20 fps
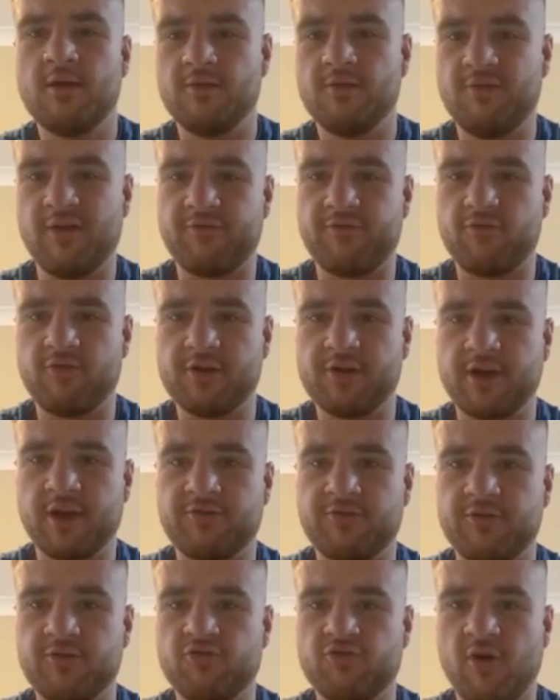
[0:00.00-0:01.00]
the referee
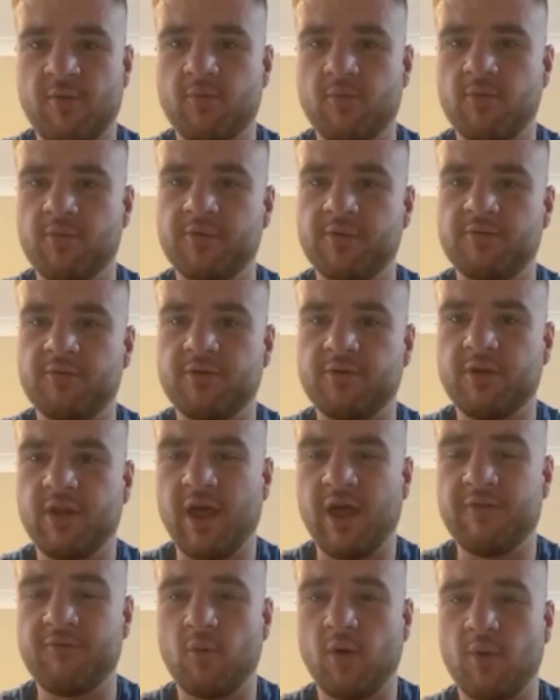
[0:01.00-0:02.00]
gets in trouble, and
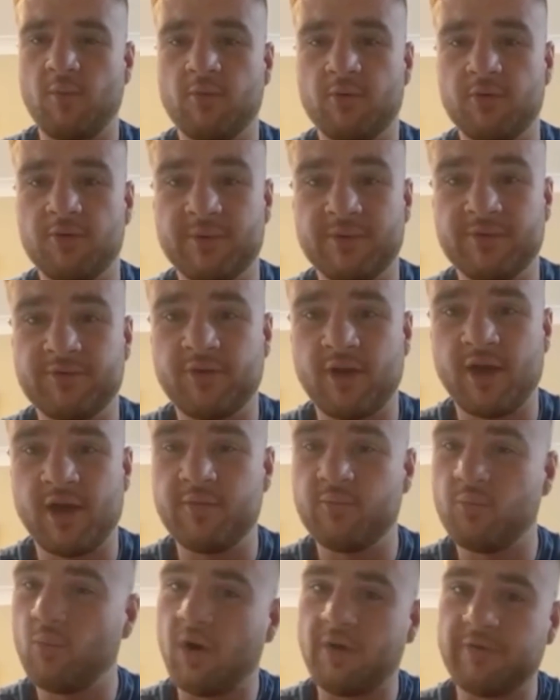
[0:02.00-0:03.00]
everyone would have been
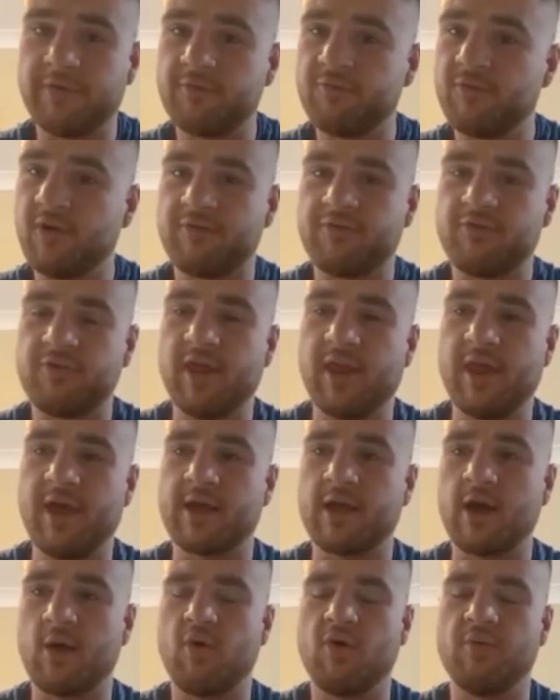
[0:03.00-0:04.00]
saying, why did the ref let that
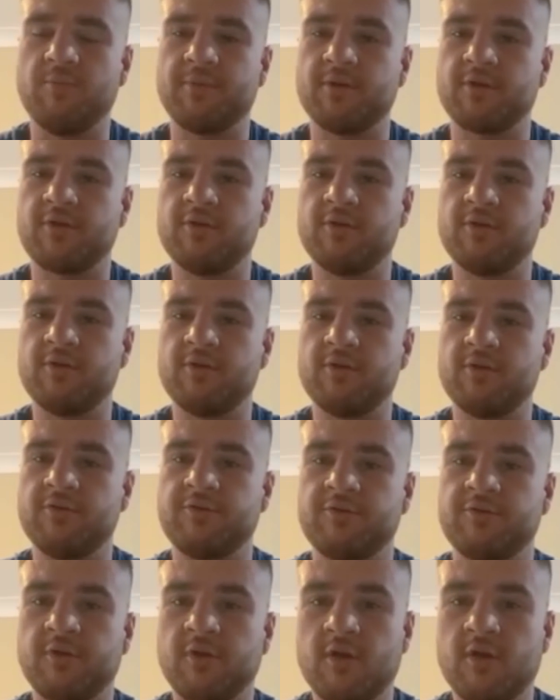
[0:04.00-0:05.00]
go on?
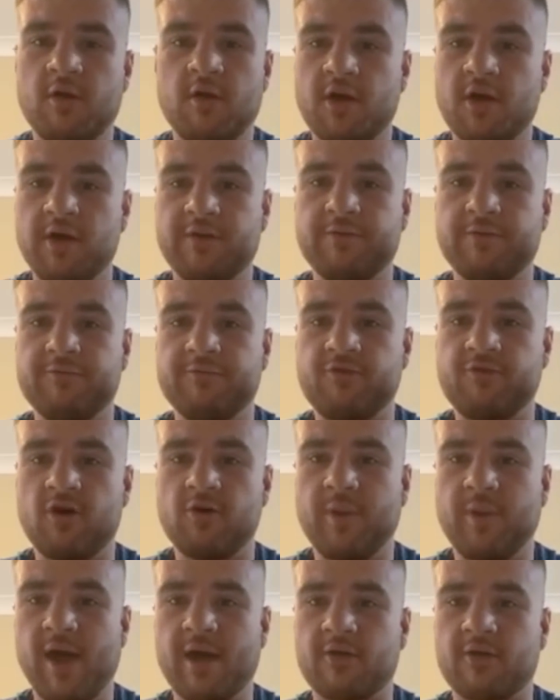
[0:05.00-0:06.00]
Because he didn't throw back.